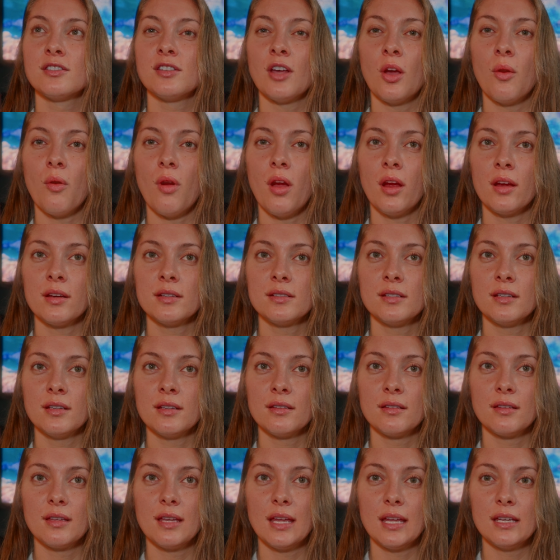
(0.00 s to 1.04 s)
so hard
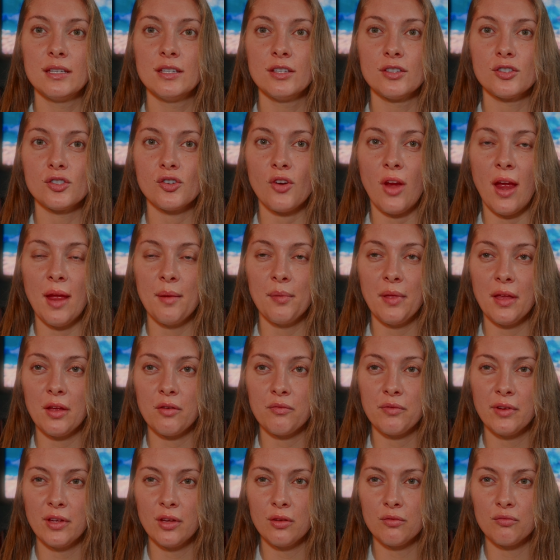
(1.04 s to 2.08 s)
to describe like
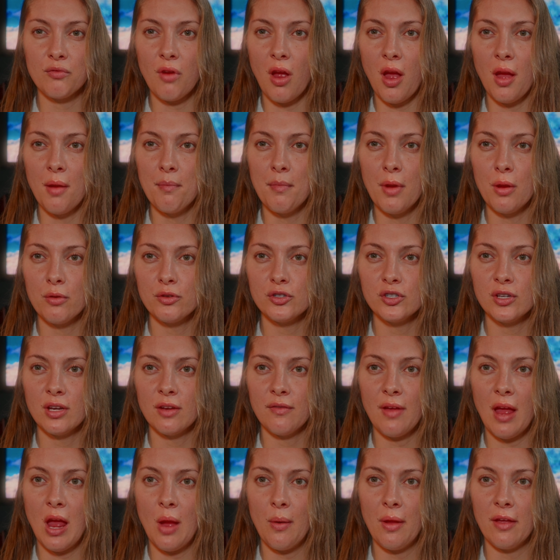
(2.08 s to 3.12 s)
real raw emotion
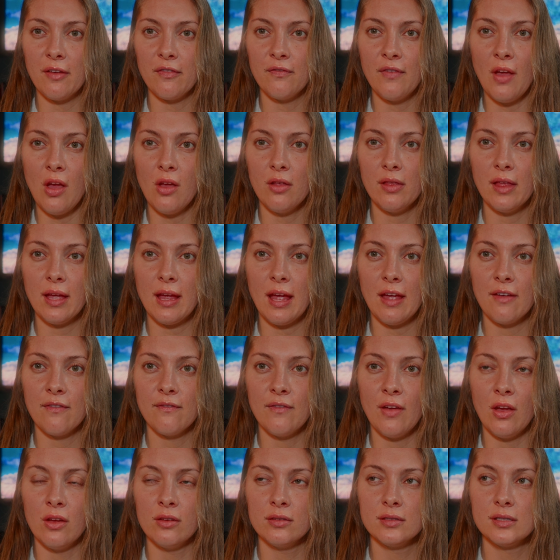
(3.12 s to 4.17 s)
of how I felt. Like I
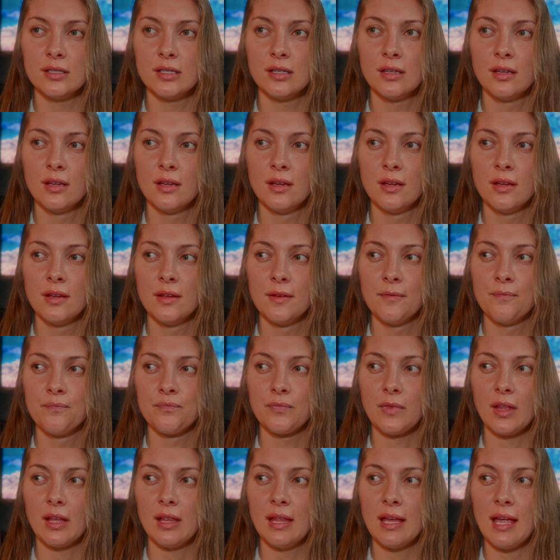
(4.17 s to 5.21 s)
felt
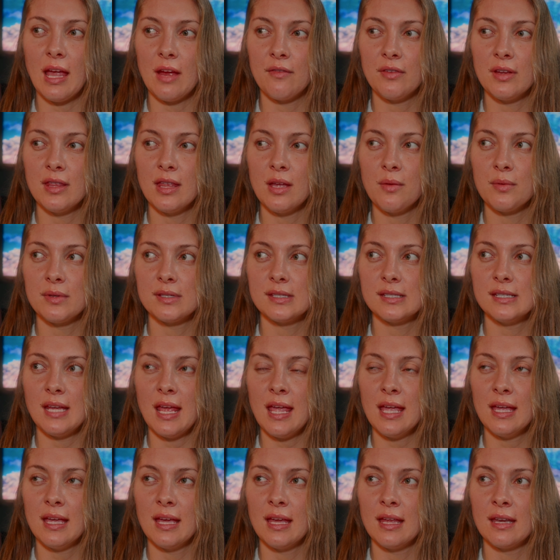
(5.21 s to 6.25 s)
like everything was
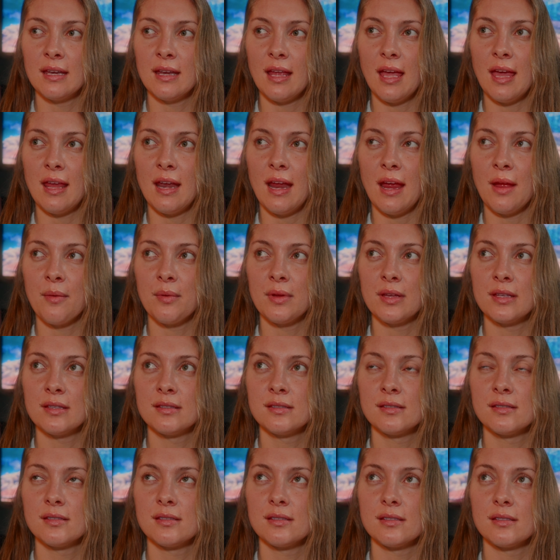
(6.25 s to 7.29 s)
taken and I
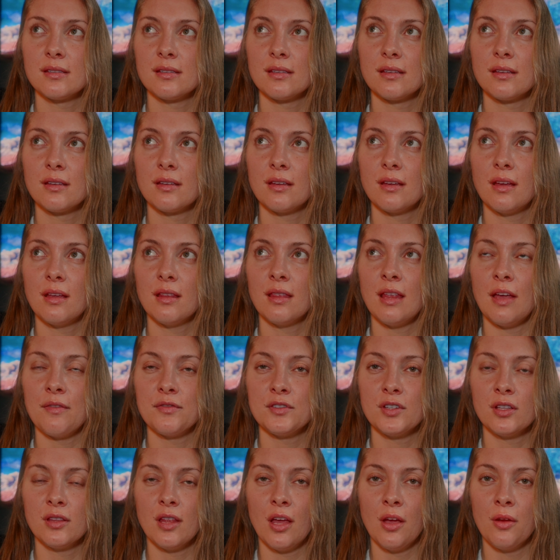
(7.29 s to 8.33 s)
was
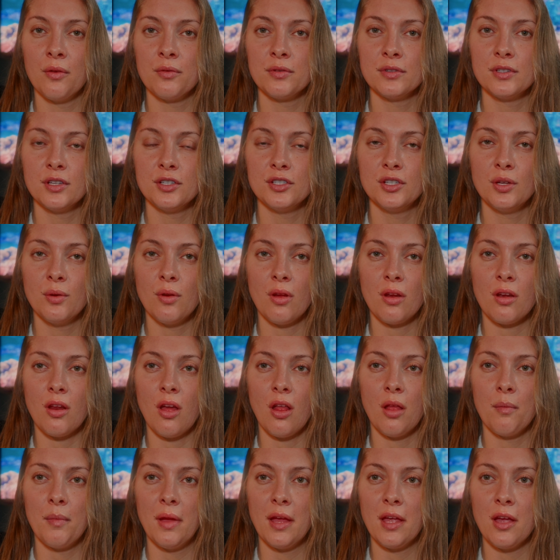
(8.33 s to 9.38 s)
left alone to do it
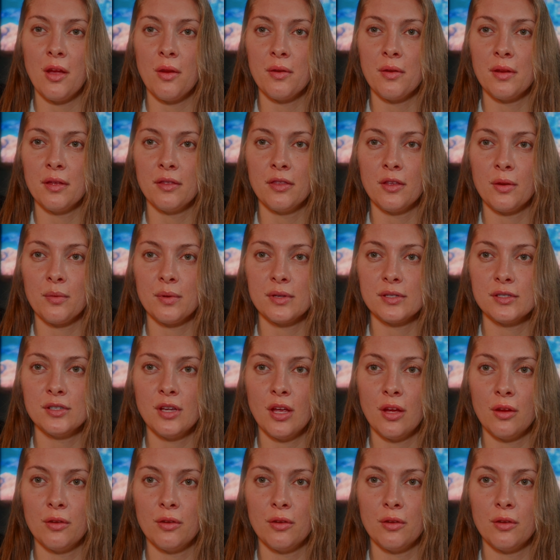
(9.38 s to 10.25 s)
all on my own, and there was